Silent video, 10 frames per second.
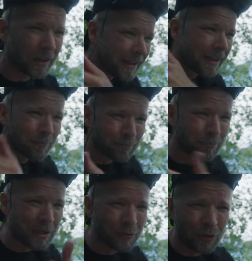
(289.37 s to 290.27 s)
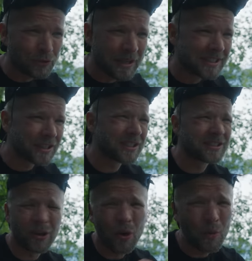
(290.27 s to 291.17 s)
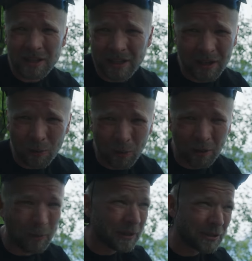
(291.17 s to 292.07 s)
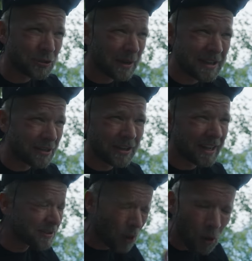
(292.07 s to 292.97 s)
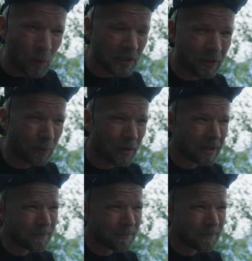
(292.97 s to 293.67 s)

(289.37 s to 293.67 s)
like a B-roll transition's always gonna work, whether it's trendy or not, it's always gonna work.